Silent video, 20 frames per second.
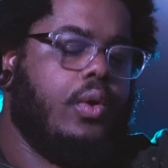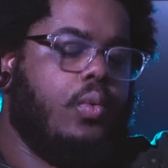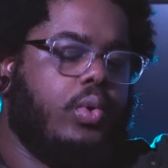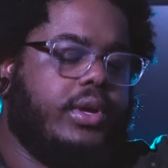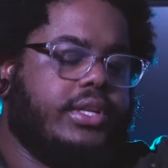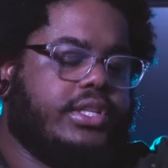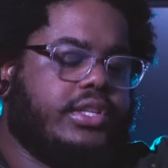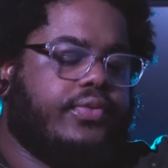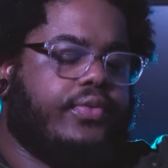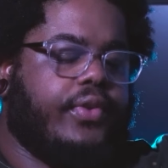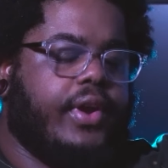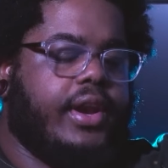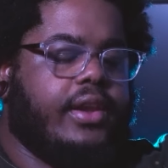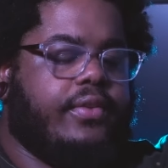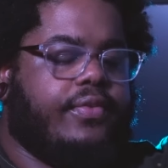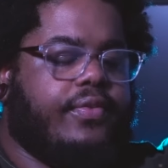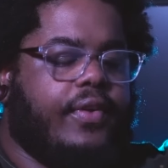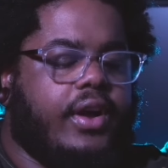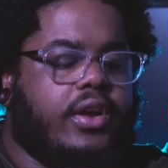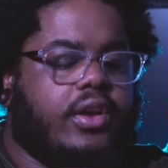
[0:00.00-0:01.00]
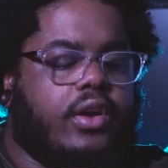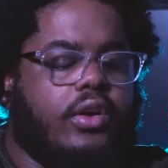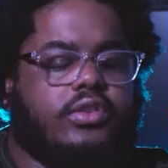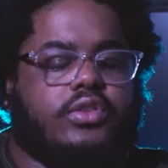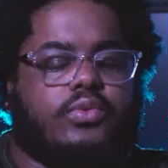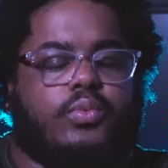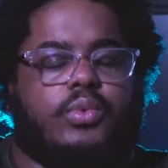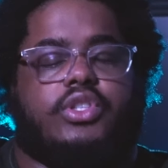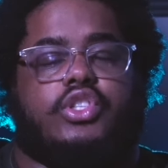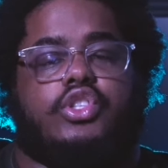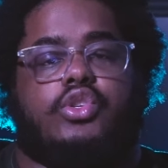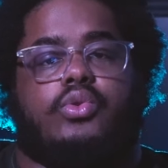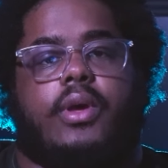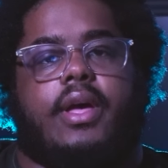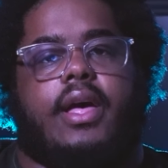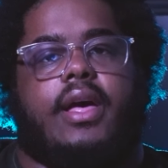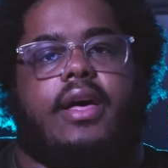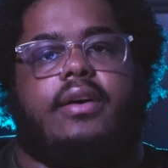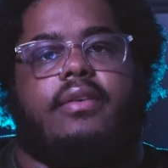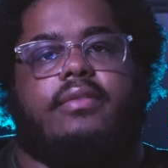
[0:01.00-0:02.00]
which Freddy Funkos would you
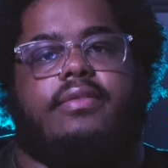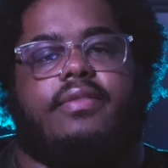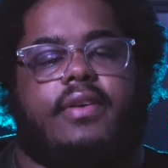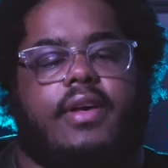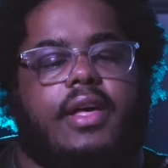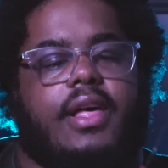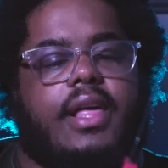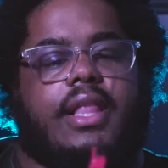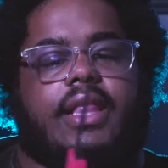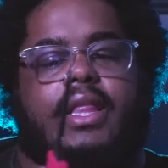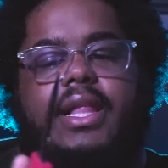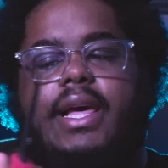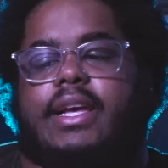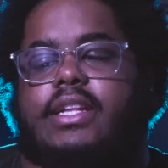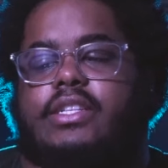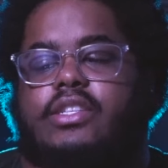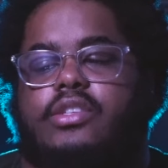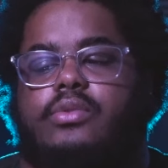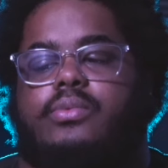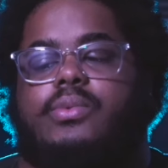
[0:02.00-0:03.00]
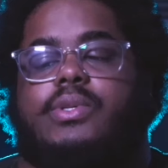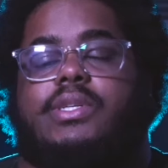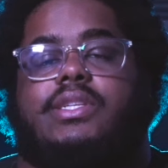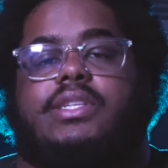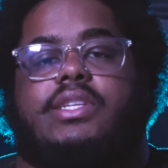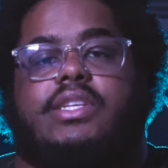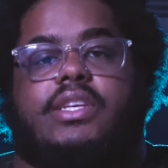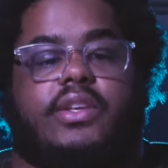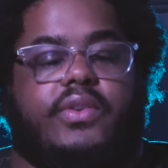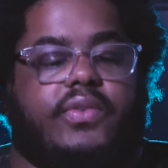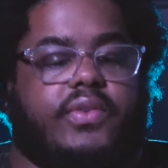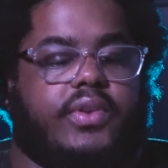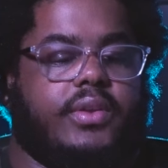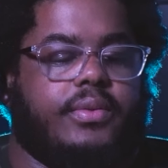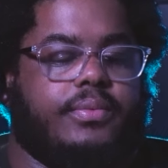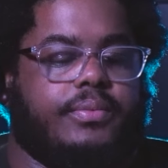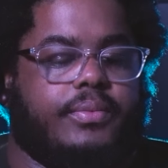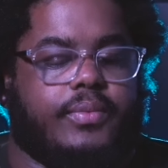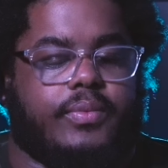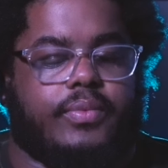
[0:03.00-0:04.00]
have liked to
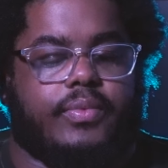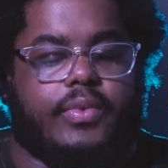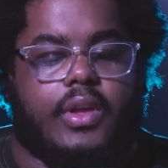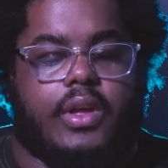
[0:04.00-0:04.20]
receive.